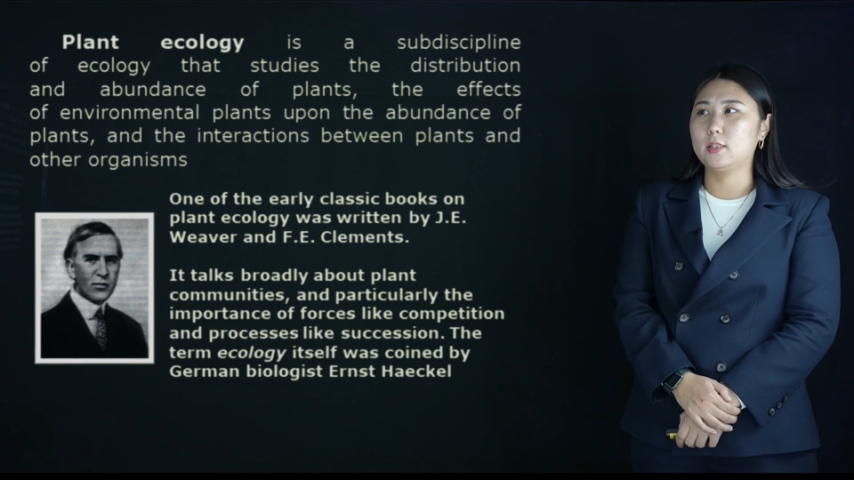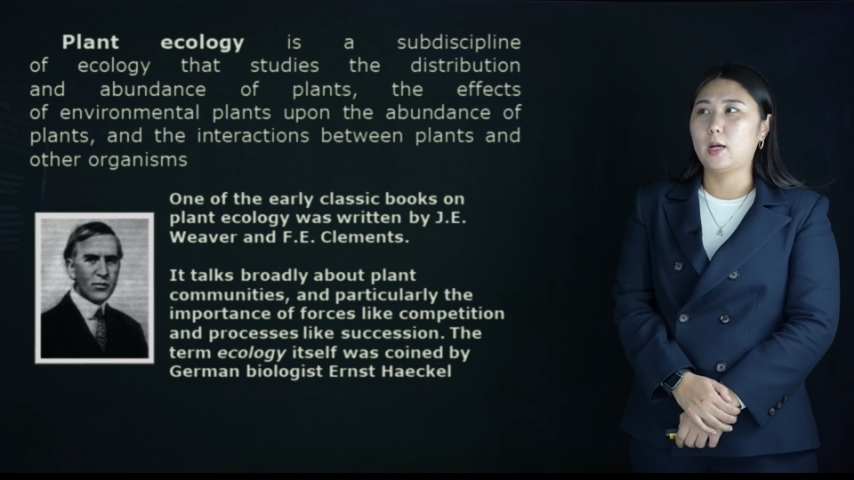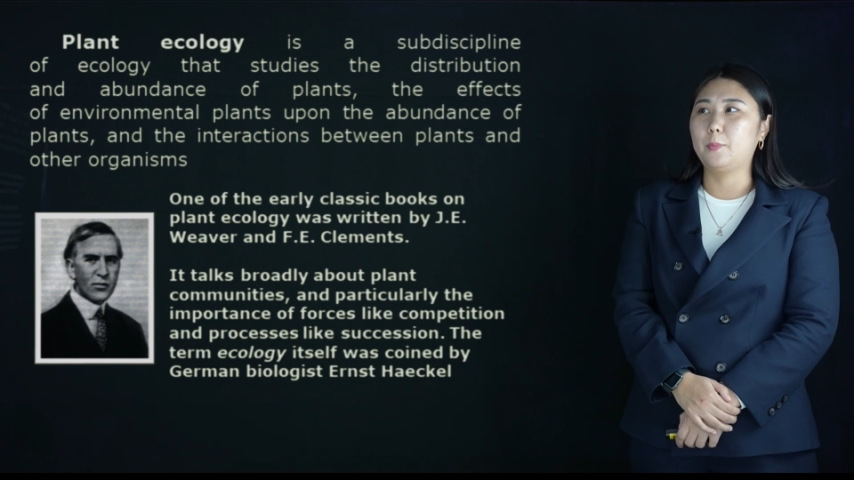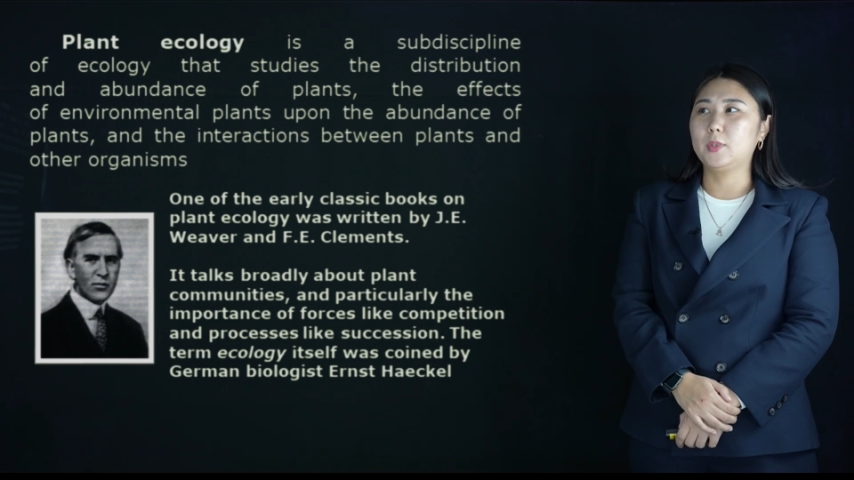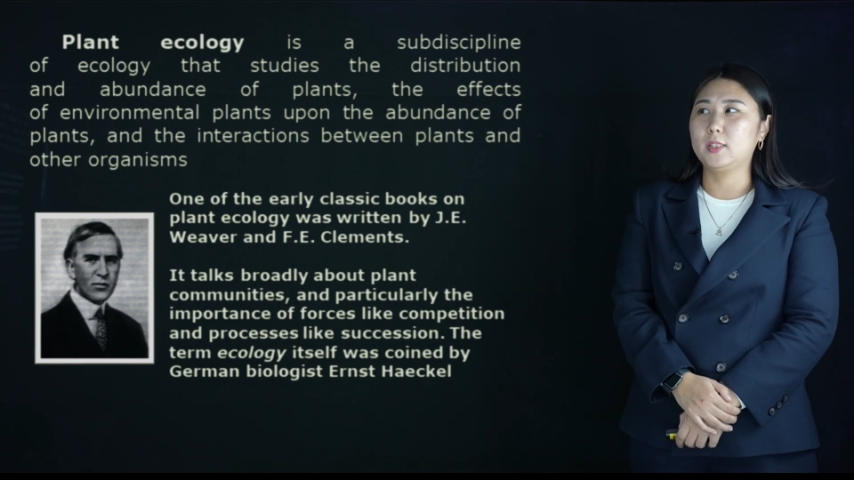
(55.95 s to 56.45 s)

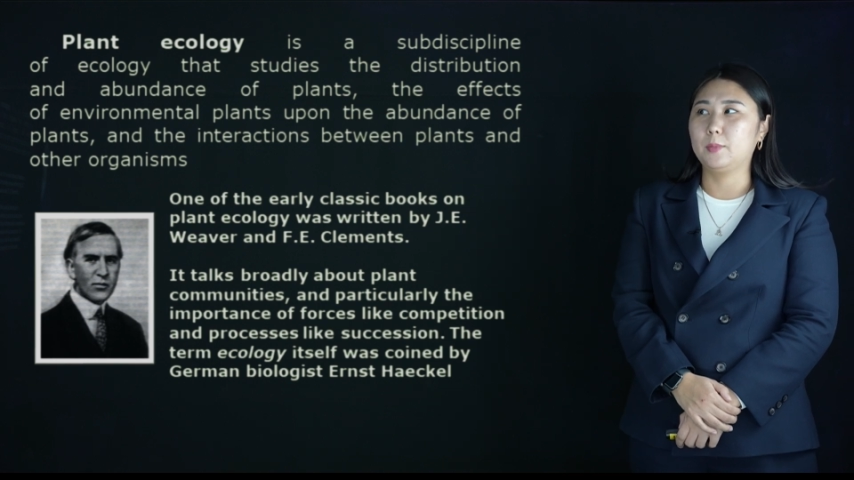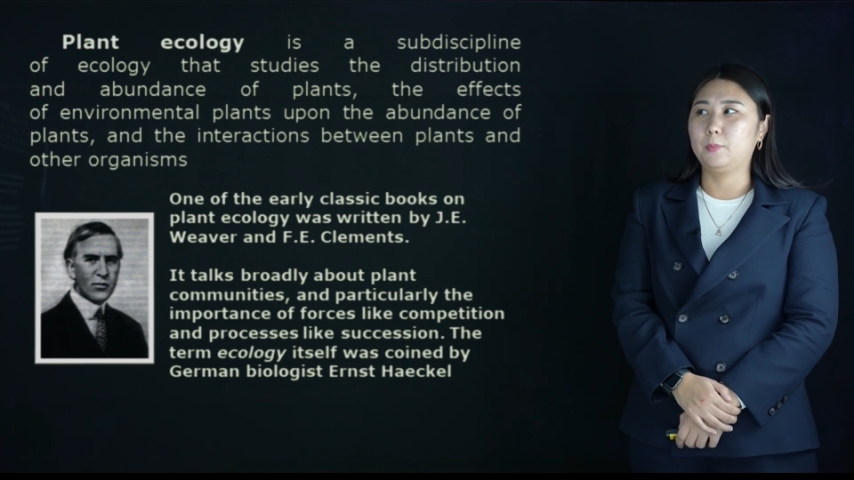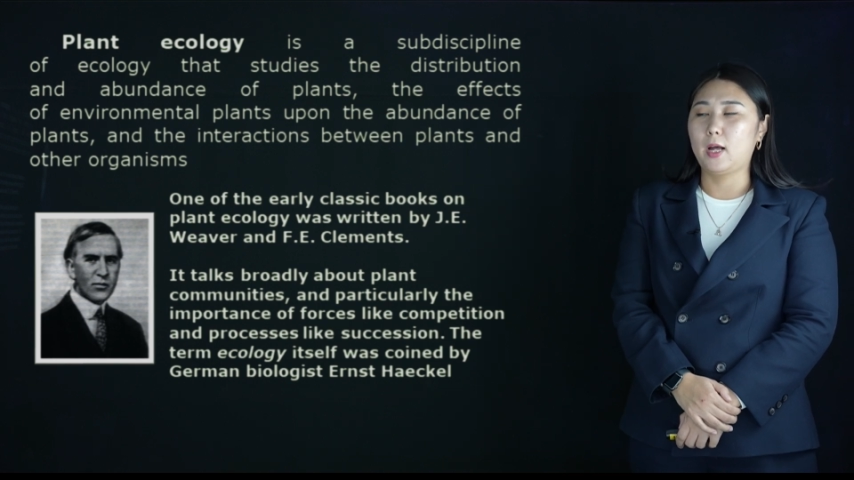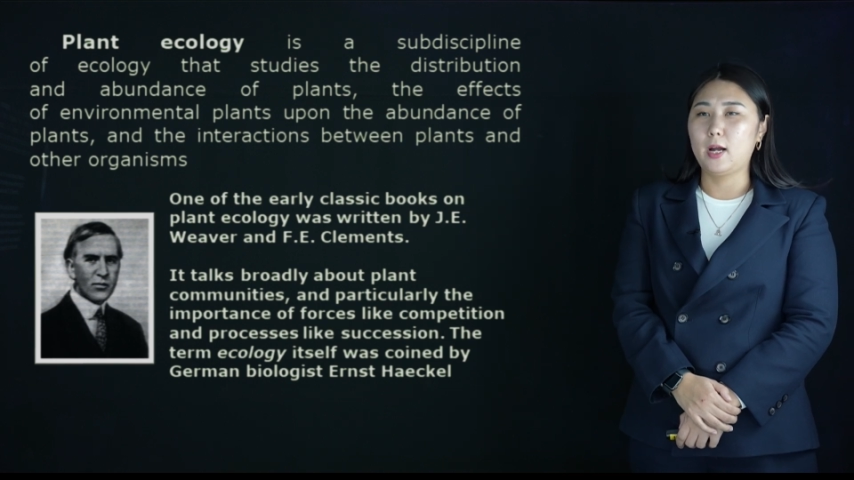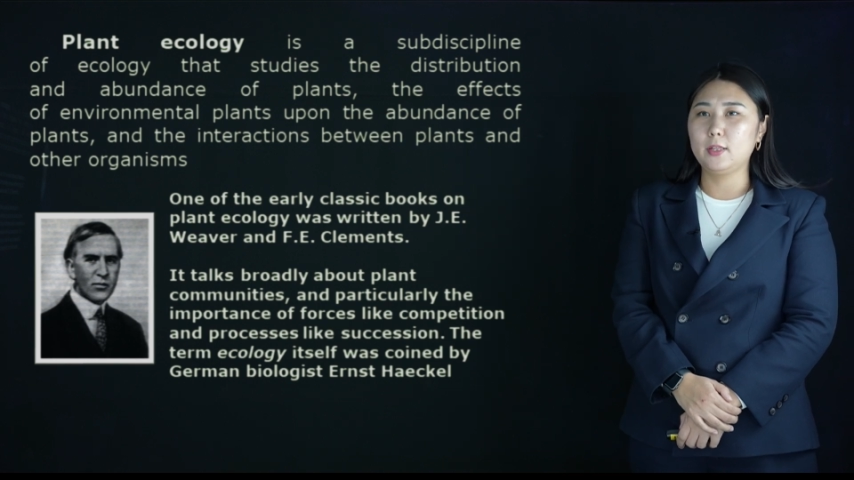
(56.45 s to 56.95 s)

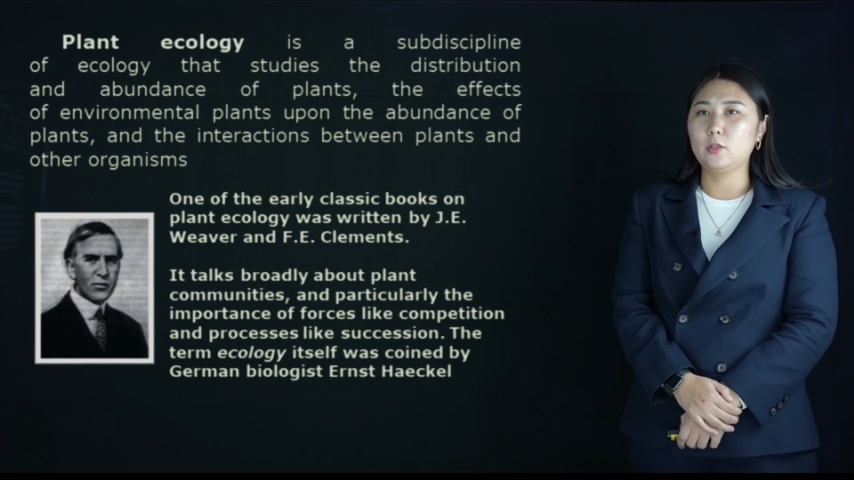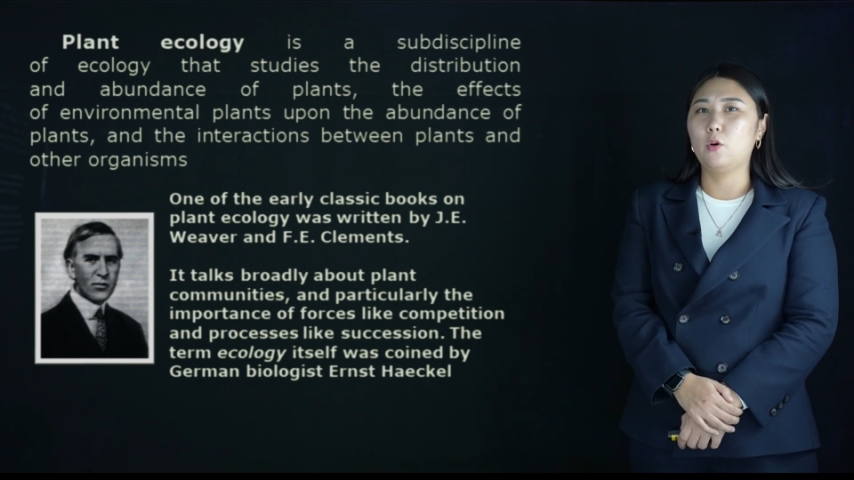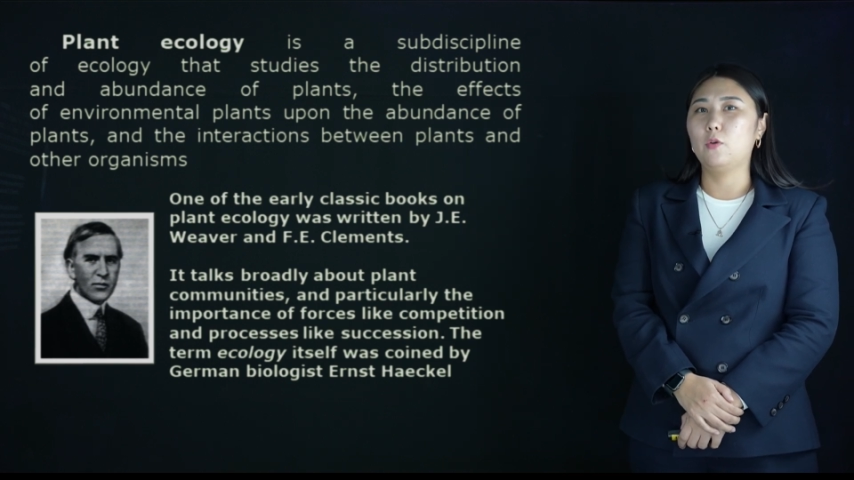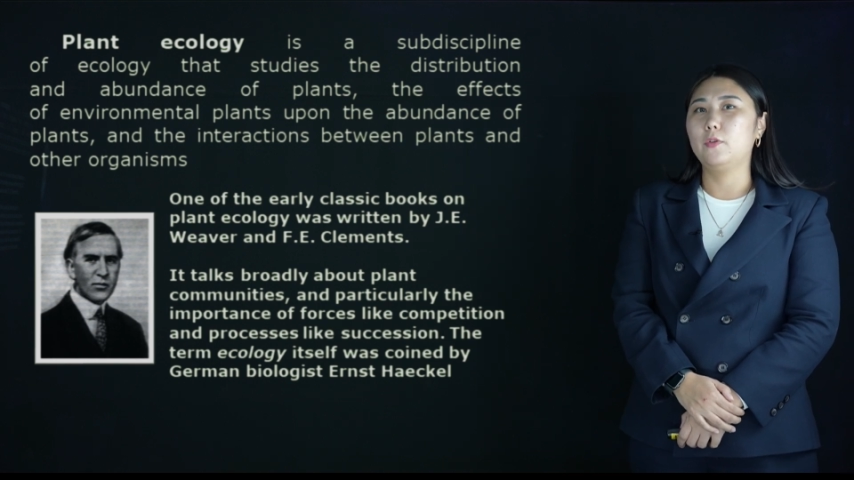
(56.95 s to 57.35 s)
subdiscipline of